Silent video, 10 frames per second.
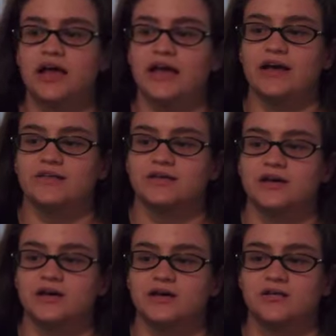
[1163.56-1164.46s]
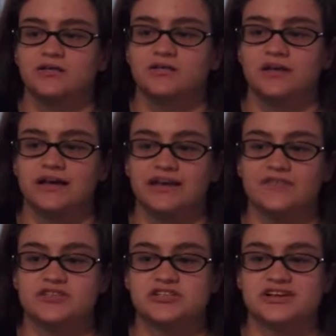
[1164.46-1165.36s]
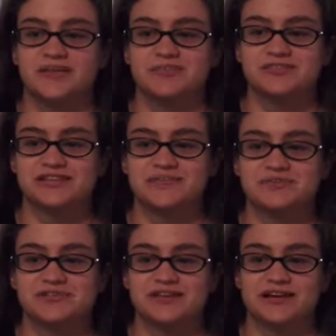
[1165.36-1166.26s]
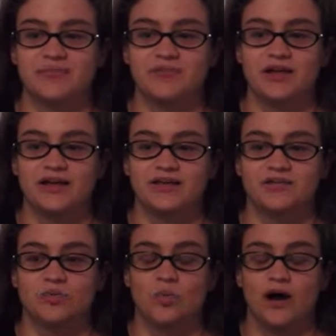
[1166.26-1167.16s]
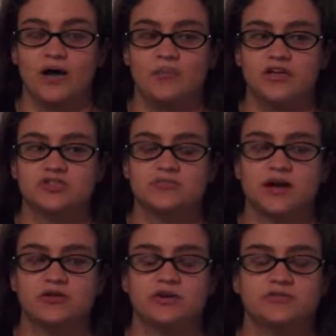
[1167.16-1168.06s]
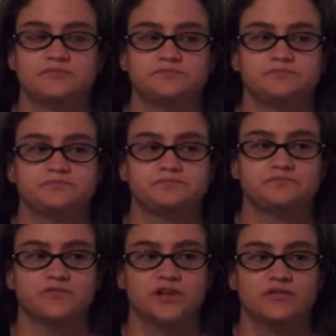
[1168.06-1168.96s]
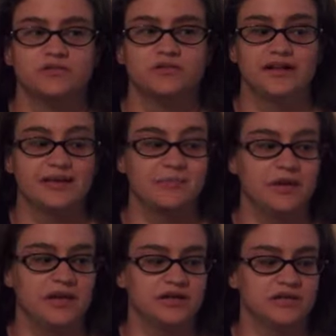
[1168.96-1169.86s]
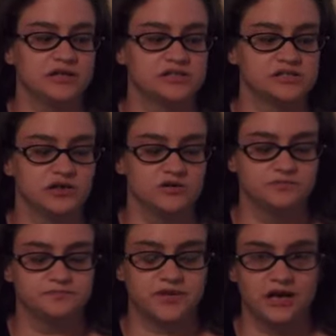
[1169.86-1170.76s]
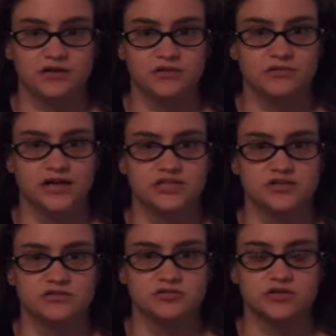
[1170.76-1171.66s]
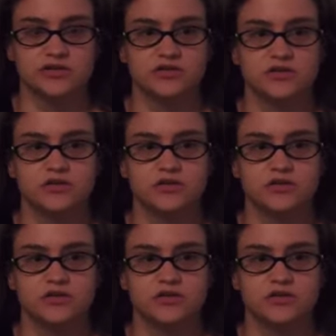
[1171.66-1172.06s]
and uh, like even just a couple sips, and I'm like, wow, major migraine, like immediately. So I don't I don't drink,